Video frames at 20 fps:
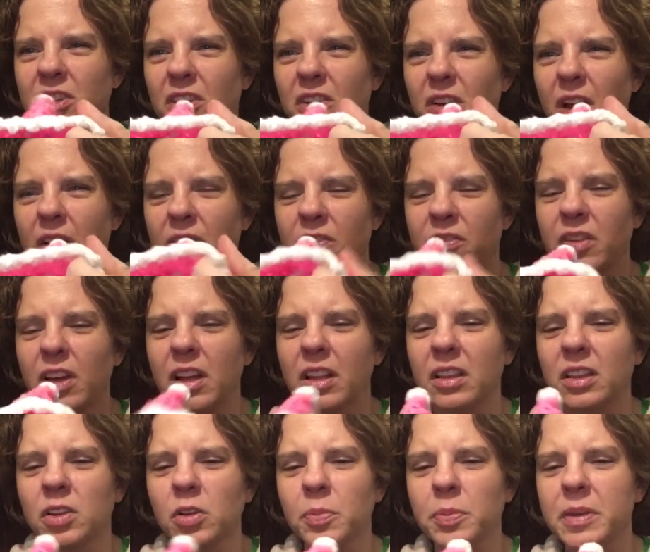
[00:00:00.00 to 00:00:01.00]
how you've got
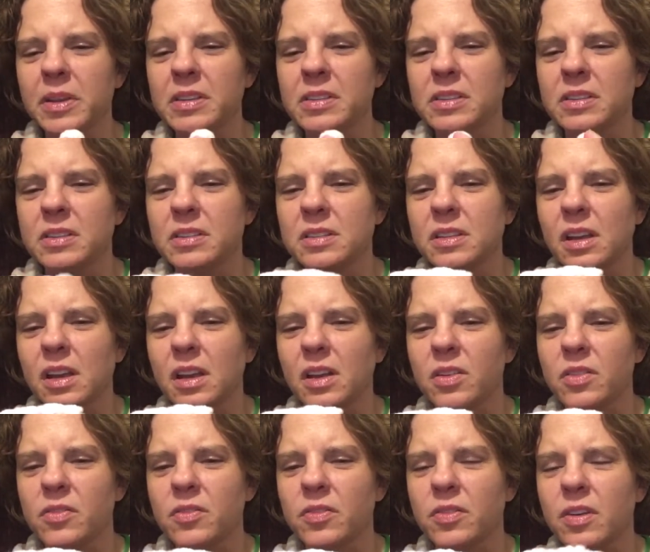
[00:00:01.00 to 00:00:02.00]
little pieces
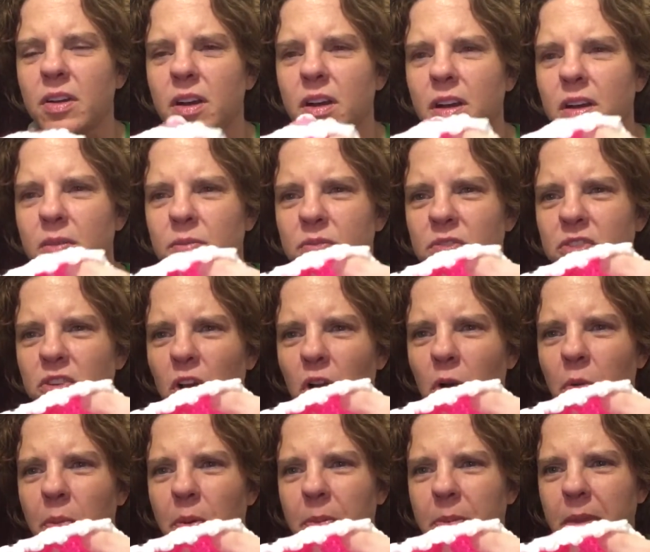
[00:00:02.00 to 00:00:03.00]
of
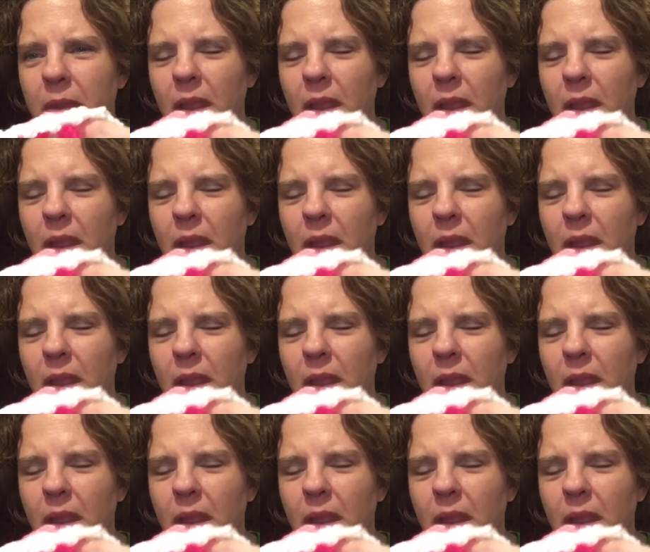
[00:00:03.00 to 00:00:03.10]
soap,